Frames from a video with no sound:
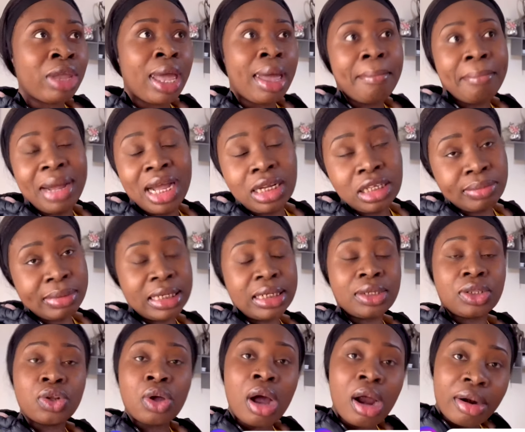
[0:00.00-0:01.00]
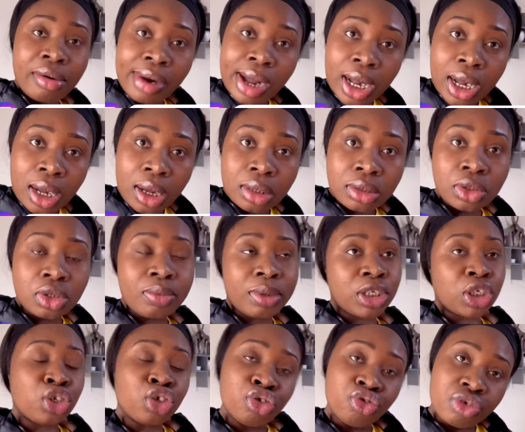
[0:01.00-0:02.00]
My husband is not around. Nobody
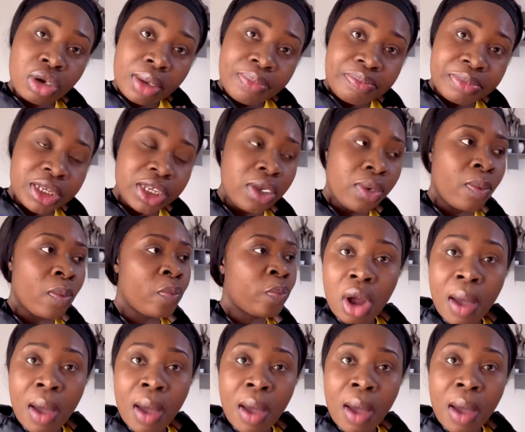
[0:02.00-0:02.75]
to drop me.